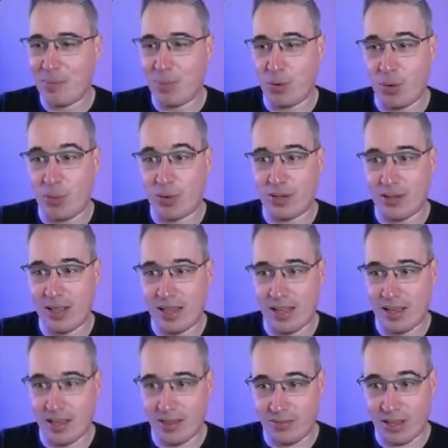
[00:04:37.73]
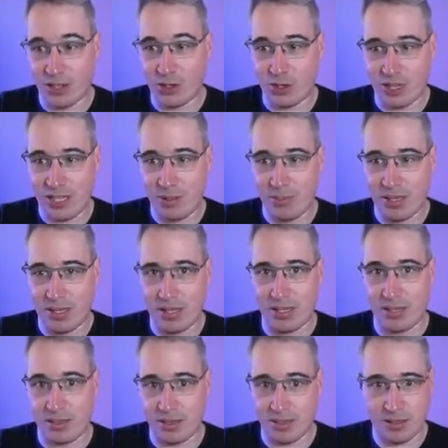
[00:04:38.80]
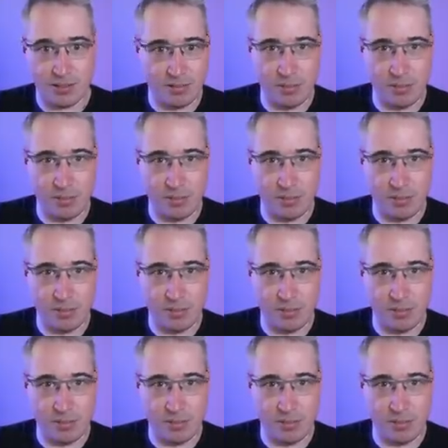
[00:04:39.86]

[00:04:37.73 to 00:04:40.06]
But we will uh, eventually be